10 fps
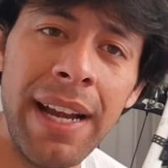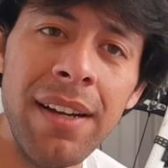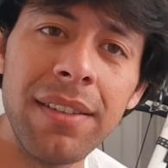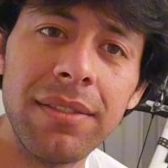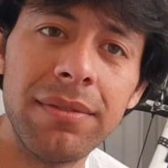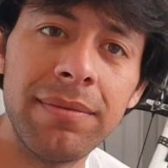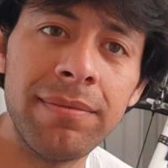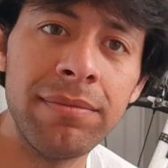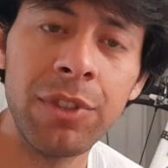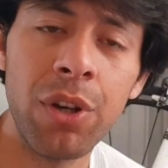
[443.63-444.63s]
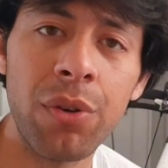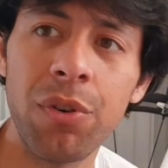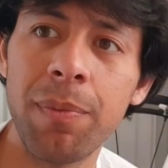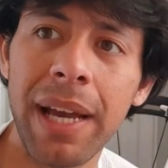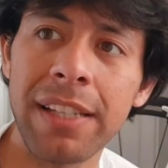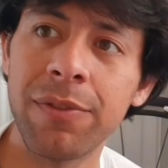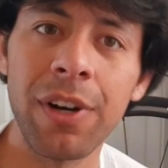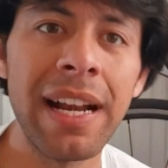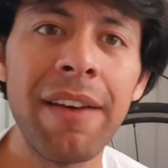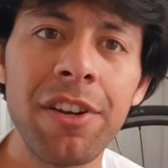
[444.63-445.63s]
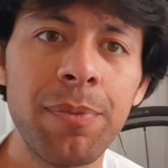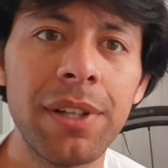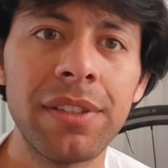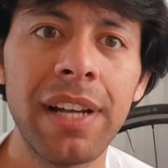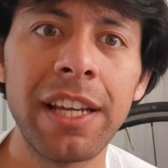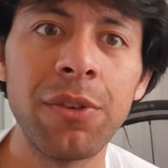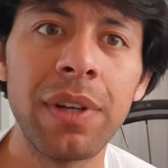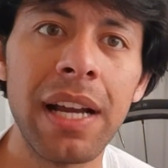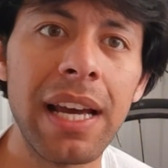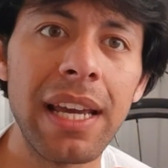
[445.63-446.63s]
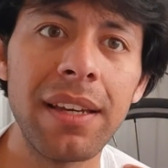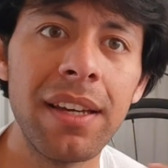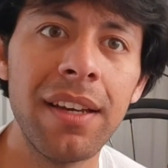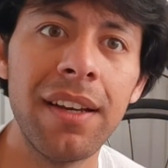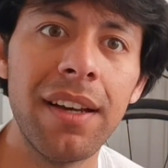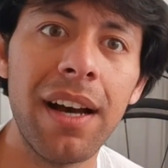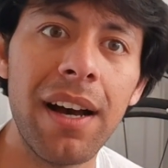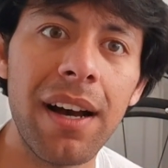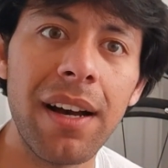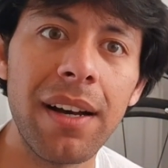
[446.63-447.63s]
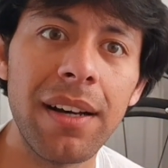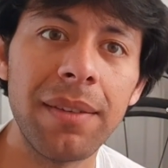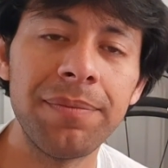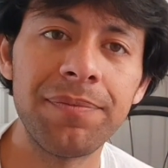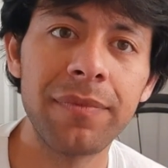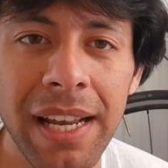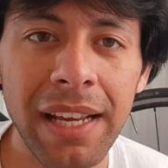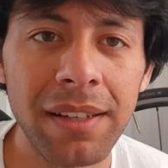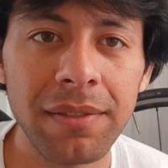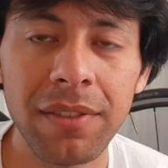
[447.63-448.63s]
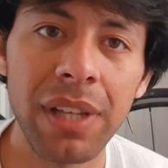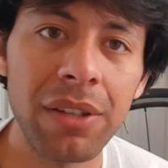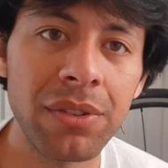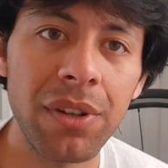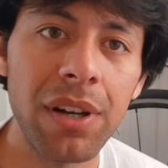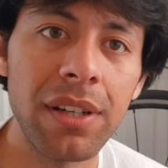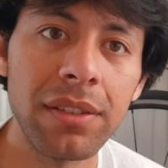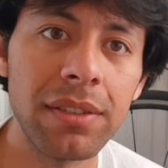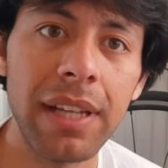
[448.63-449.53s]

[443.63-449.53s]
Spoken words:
end, your road bikes for an average person like you and I, maybe like $2,000.